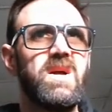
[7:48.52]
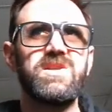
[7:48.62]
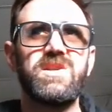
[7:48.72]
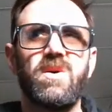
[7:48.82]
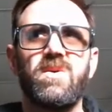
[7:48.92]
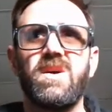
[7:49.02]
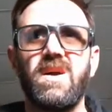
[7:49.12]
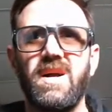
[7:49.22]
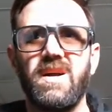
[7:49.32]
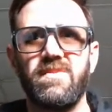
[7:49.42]
So
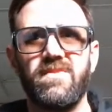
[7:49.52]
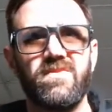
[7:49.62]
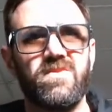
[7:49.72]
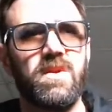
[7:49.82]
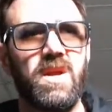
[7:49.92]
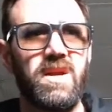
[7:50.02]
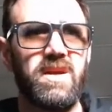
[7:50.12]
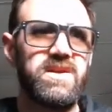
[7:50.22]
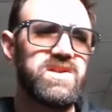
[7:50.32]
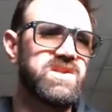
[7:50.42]

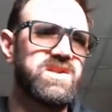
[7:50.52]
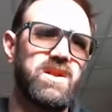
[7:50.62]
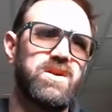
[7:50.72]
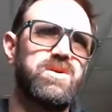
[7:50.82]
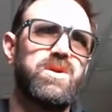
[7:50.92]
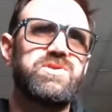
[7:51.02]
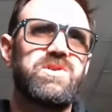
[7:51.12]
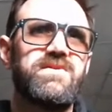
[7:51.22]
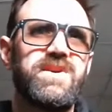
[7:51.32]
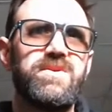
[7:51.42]
just a little
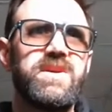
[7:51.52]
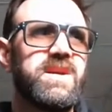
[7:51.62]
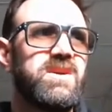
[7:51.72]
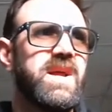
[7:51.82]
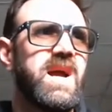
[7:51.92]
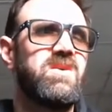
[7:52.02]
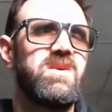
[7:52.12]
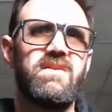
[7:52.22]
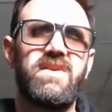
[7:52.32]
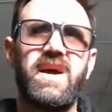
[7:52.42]
closer view here now
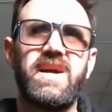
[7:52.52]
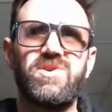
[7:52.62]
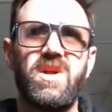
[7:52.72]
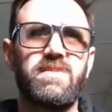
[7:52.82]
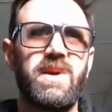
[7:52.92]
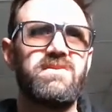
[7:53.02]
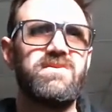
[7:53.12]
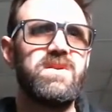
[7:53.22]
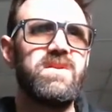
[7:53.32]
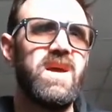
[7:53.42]
of that hydraulic
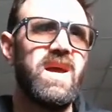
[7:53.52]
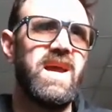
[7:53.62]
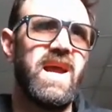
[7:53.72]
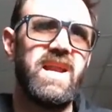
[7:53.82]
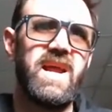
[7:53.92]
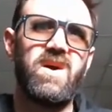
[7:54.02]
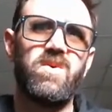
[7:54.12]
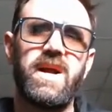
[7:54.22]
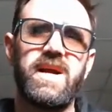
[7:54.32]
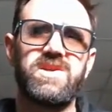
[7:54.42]
manifold and how
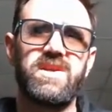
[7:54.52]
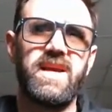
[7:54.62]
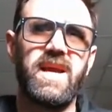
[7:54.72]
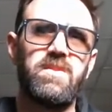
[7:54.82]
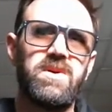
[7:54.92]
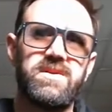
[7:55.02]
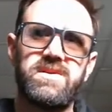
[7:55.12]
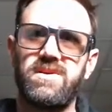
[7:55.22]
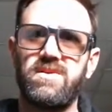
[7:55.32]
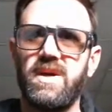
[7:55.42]
we're actually able
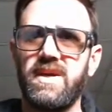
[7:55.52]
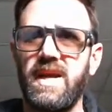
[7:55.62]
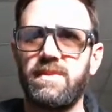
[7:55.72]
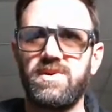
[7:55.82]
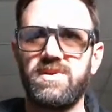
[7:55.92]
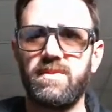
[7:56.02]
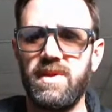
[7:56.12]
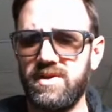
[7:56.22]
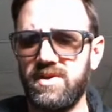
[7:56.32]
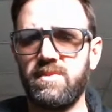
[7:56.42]
to capture some of
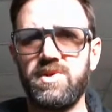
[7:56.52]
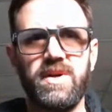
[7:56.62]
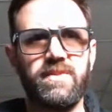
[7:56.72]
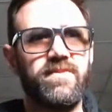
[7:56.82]
that geometry.